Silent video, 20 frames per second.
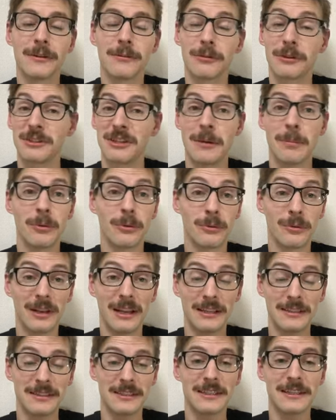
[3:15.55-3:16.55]
For example,
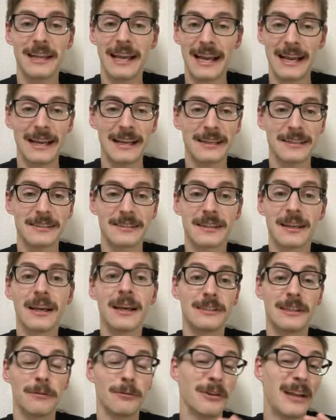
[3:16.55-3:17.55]
London has
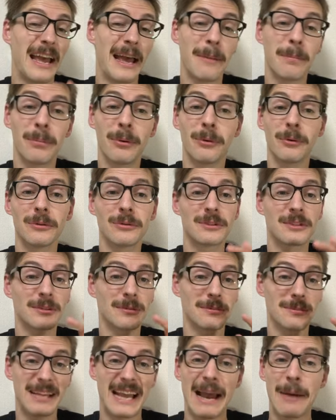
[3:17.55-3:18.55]
different
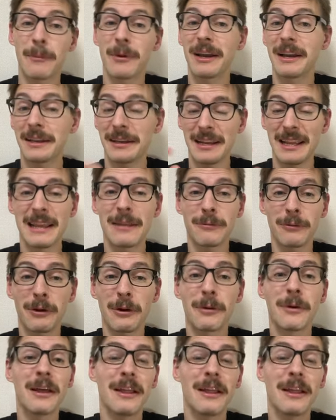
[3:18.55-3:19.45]
airports, Gatwick and Heathrow.